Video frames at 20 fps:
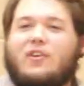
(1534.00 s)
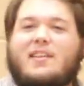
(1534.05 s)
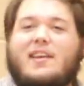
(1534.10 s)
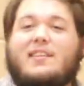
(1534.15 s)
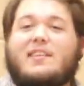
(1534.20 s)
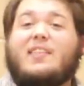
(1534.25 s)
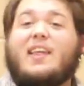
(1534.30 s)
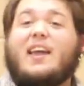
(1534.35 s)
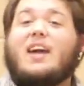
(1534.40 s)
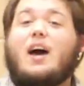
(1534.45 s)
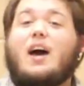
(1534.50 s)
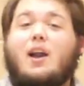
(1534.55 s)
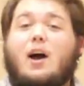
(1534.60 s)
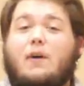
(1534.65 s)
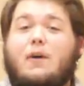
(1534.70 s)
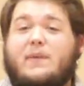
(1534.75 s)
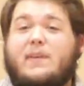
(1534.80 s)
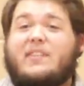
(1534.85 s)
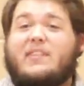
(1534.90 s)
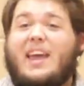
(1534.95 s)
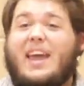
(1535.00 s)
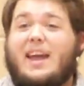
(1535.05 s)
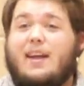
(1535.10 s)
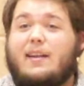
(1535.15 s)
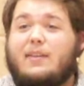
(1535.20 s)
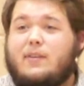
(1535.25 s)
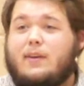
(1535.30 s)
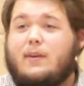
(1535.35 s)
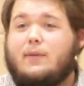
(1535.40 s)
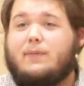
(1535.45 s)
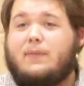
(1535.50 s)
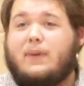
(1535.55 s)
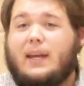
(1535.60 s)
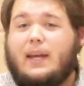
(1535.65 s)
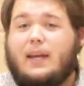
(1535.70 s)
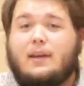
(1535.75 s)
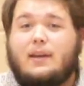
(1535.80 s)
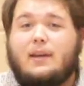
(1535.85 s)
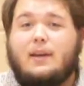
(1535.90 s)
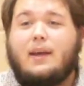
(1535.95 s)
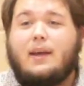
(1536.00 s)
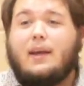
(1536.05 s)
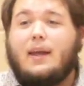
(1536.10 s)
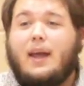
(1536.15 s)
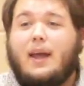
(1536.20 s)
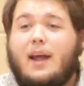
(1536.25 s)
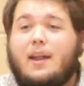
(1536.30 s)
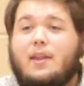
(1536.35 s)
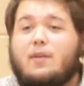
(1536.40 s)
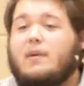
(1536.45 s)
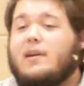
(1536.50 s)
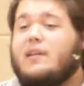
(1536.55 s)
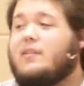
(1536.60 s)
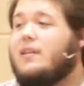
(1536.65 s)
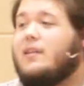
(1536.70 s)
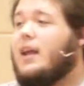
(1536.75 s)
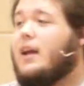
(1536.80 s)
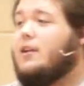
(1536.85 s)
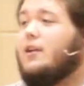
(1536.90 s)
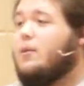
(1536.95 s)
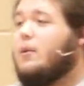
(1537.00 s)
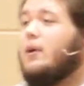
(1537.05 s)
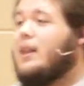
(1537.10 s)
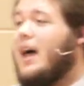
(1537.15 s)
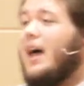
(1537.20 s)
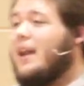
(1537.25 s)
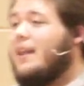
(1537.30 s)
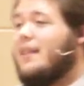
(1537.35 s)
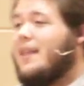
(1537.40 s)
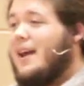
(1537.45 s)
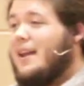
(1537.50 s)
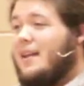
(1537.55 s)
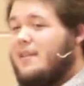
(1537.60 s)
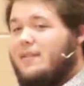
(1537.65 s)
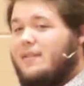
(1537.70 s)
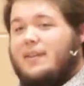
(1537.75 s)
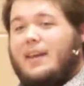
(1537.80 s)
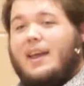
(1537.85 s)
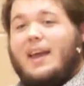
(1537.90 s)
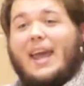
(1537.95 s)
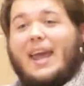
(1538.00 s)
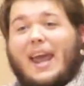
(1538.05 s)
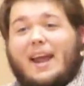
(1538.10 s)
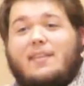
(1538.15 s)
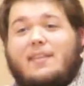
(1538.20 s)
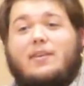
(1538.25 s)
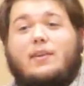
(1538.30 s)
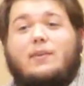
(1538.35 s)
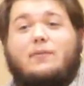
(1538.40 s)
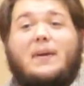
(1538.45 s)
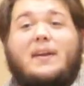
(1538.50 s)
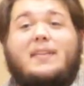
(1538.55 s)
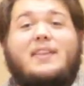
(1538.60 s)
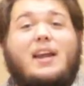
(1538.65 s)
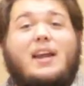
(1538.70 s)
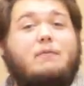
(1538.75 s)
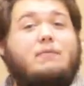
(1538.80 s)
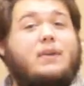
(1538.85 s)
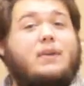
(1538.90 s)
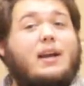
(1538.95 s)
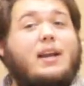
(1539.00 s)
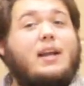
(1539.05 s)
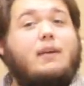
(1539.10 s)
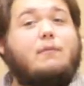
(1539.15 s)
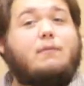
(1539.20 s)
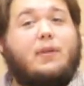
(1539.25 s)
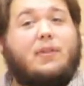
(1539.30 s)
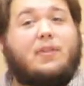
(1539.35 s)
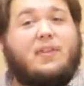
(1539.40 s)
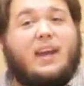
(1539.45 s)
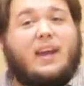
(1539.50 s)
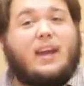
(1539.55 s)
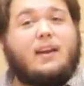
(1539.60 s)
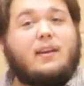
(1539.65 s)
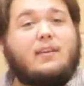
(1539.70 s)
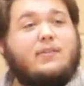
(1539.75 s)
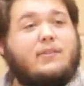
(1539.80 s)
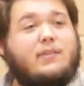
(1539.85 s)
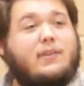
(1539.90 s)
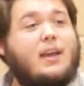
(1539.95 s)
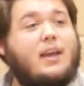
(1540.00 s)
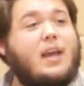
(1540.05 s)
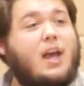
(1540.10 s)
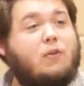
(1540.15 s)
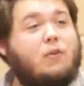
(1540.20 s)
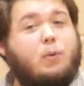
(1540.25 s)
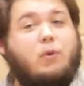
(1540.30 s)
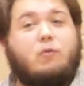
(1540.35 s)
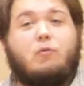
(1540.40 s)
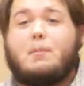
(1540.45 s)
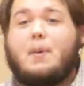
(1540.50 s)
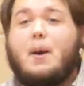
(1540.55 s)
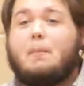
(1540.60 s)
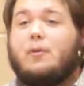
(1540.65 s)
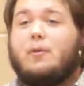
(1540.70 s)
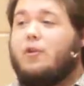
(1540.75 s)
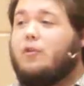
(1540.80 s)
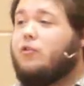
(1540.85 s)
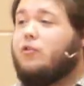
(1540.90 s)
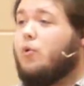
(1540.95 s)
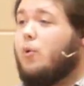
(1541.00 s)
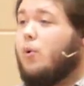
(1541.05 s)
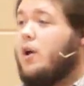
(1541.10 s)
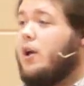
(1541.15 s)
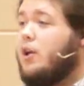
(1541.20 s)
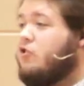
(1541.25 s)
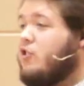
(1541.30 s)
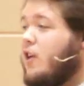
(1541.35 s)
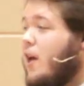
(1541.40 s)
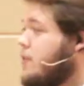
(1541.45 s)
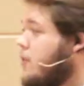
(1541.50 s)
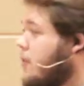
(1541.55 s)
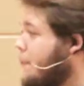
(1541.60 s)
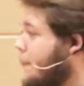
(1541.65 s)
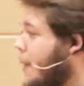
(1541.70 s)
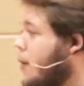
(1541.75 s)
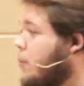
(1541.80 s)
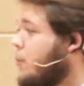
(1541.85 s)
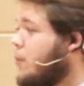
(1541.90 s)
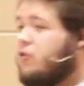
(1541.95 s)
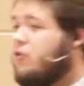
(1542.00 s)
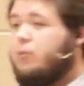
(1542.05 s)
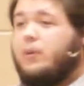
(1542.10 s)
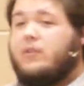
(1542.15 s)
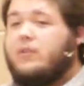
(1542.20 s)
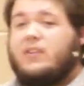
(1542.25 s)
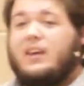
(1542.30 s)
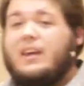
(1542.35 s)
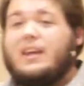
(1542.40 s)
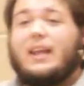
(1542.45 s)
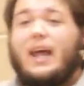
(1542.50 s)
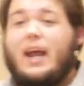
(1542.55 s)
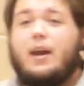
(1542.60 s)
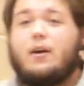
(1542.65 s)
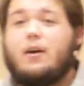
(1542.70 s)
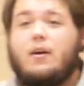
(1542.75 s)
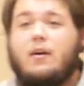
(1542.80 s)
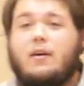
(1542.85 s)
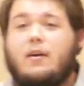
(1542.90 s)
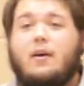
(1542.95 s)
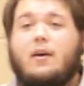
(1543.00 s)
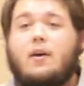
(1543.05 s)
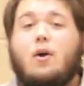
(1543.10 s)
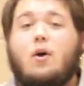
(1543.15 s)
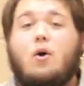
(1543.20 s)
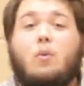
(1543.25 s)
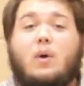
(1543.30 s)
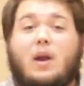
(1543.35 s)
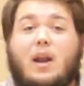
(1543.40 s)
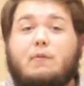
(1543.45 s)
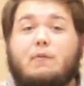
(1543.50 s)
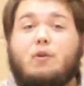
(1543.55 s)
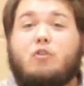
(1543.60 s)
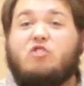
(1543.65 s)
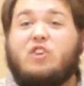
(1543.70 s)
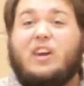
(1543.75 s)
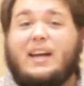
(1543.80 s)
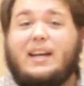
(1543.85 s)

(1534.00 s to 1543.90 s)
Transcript: this. They cut off his hands and feet. And the reason they do a lot of that is hands and feet that have done evil things. If we remember the story of Jezebel, which we'll see later, whenever she